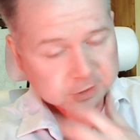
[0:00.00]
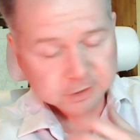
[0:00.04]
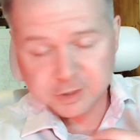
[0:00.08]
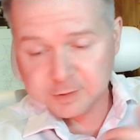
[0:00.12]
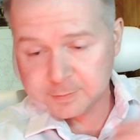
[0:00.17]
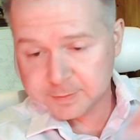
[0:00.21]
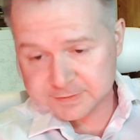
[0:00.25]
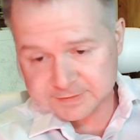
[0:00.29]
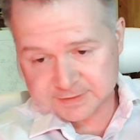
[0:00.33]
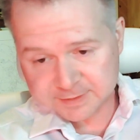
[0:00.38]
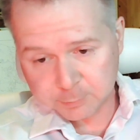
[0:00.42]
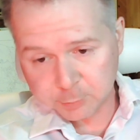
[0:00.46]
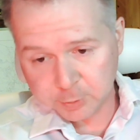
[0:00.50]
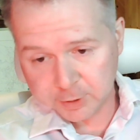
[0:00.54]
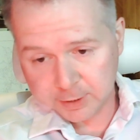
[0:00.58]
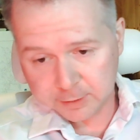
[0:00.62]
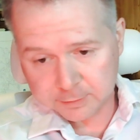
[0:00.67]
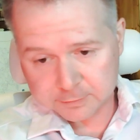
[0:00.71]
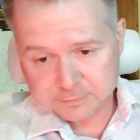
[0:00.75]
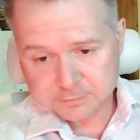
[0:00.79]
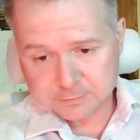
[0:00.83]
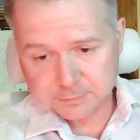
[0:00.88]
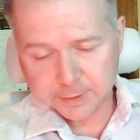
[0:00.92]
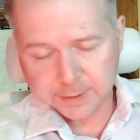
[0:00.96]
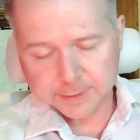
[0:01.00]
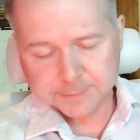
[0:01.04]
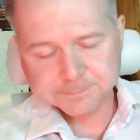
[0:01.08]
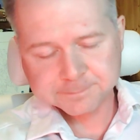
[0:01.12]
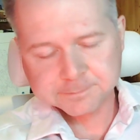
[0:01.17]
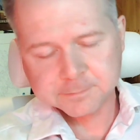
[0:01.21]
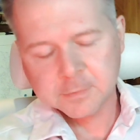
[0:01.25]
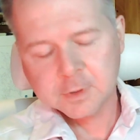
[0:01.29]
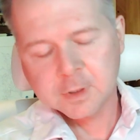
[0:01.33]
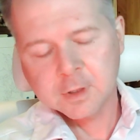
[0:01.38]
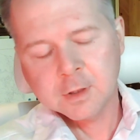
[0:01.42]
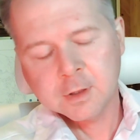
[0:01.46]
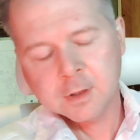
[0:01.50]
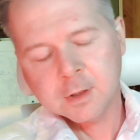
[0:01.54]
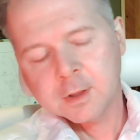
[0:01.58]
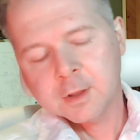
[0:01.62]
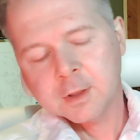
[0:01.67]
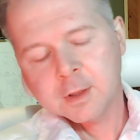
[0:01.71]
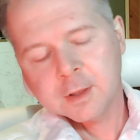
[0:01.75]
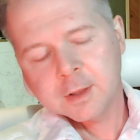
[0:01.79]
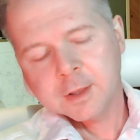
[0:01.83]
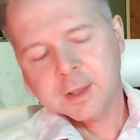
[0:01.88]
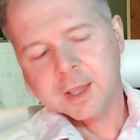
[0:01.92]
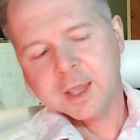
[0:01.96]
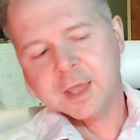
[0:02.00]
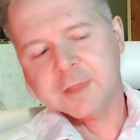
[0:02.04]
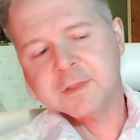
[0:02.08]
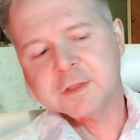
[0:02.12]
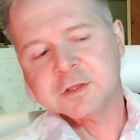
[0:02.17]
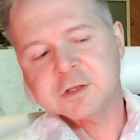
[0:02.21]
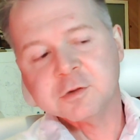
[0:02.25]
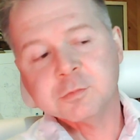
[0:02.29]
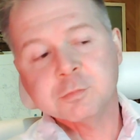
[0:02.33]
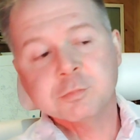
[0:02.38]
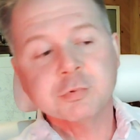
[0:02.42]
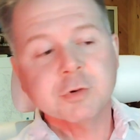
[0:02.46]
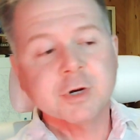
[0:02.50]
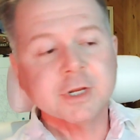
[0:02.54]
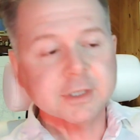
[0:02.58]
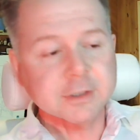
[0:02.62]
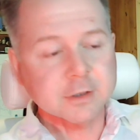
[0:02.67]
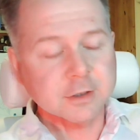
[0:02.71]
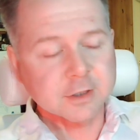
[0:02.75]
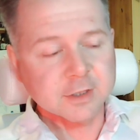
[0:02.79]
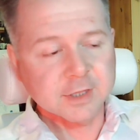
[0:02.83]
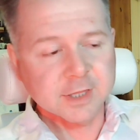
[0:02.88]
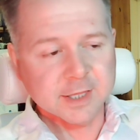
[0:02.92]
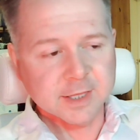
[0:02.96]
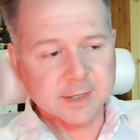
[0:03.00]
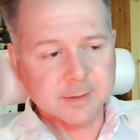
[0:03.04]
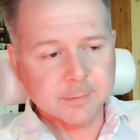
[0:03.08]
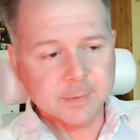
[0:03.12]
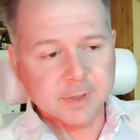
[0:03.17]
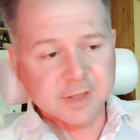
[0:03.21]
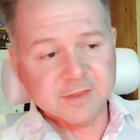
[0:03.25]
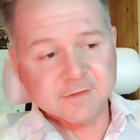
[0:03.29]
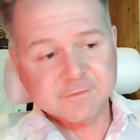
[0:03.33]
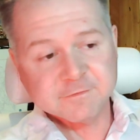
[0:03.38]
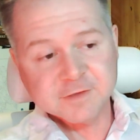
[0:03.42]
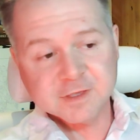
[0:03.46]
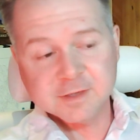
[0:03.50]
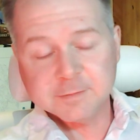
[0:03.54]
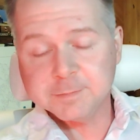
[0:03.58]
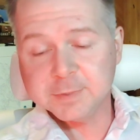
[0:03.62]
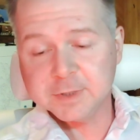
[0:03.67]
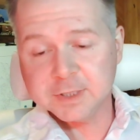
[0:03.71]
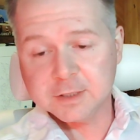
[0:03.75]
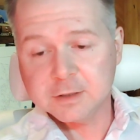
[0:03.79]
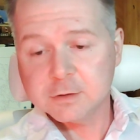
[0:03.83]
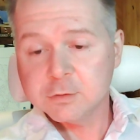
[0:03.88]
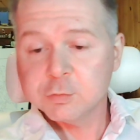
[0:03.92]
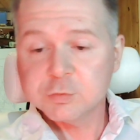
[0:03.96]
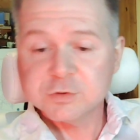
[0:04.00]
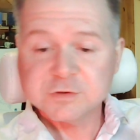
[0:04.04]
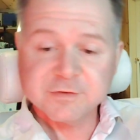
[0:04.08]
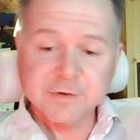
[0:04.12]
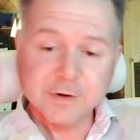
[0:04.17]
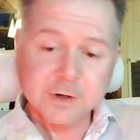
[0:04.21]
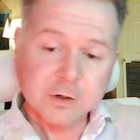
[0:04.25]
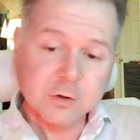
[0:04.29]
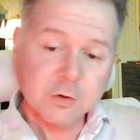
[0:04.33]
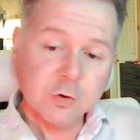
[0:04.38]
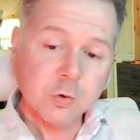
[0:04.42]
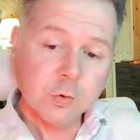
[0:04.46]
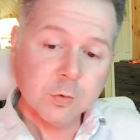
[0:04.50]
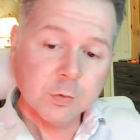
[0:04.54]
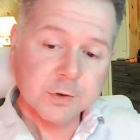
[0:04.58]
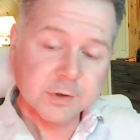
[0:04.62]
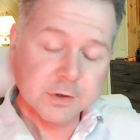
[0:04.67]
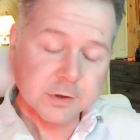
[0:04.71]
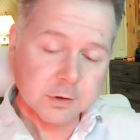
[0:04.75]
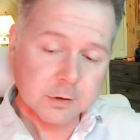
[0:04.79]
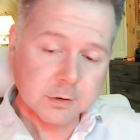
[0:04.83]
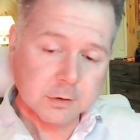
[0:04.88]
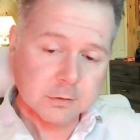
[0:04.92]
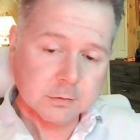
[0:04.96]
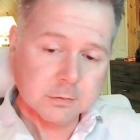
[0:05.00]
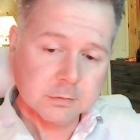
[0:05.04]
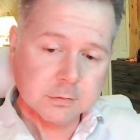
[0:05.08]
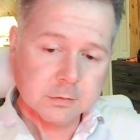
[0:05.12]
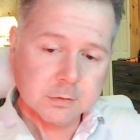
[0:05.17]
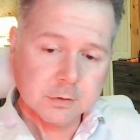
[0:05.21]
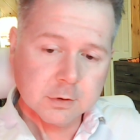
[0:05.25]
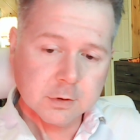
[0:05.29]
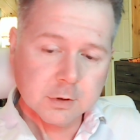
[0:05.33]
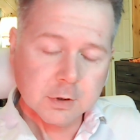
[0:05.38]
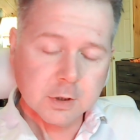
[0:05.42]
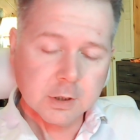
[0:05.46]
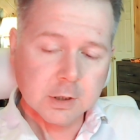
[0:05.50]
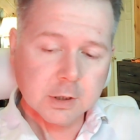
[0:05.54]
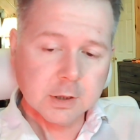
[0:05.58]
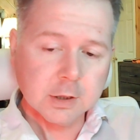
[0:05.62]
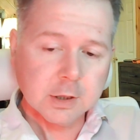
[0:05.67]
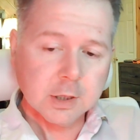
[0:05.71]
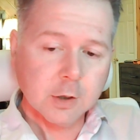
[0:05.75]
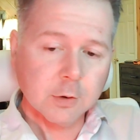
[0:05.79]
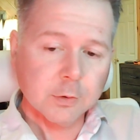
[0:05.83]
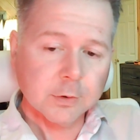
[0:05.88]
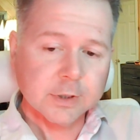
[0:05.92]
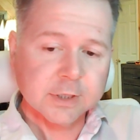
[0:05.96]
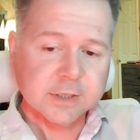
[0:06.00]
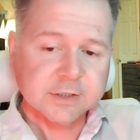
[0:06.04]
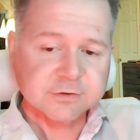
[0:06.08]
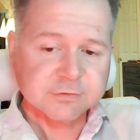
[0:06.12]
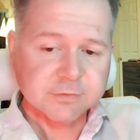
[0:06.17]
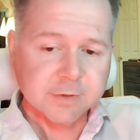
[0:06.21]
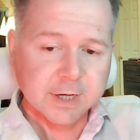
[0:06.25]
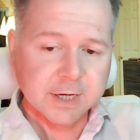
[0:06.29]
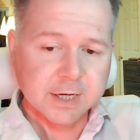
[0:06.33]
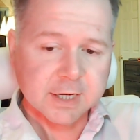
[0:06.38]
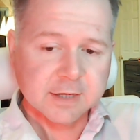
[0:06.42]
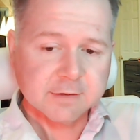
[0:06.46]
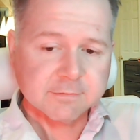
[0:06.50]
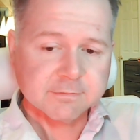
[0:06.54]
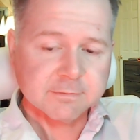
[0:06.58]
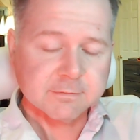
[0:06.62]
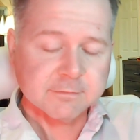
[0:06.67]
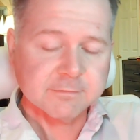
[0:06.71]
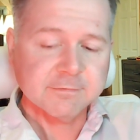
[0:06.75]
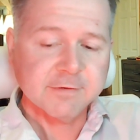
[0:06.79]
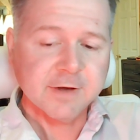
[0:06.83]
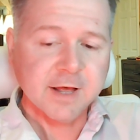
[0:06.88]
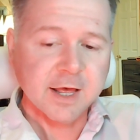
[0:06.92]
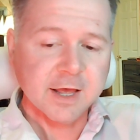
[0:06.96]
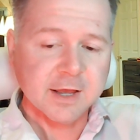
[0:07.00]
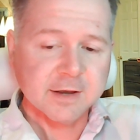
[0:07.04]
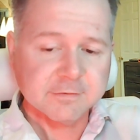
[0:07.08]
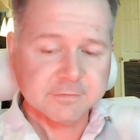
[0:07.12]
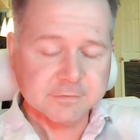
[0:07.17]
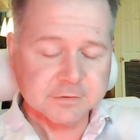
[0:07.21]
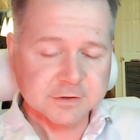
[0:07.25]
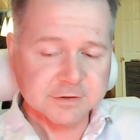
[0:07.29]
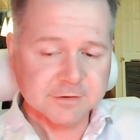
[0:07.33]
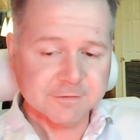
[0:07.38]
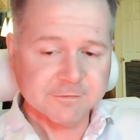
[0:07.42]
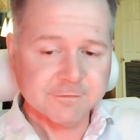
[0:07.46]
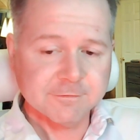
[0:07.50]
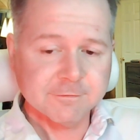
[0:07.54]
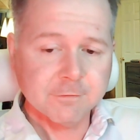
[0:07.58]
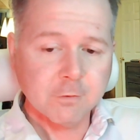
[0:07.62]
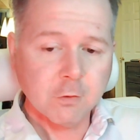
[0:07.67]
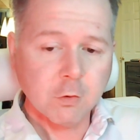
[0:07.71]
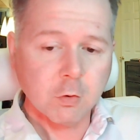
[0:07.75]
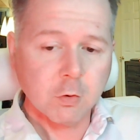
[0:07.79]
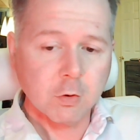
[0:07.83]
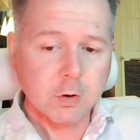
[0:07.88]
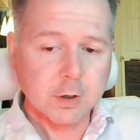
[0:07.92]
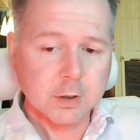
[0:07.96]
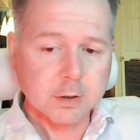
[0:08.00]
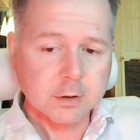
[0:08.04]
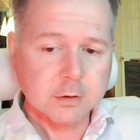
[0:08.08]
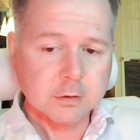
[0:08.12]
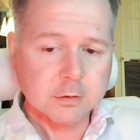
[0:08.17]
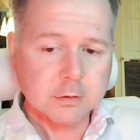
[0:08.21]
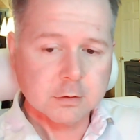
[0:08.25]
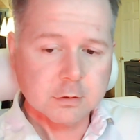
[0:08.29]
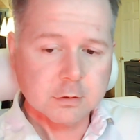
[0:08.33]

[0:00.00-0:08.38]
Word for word: It could have been someone else, right? And then you bring your claim, and the VP, who was very cool with you, lowered his rating from 5 to 4.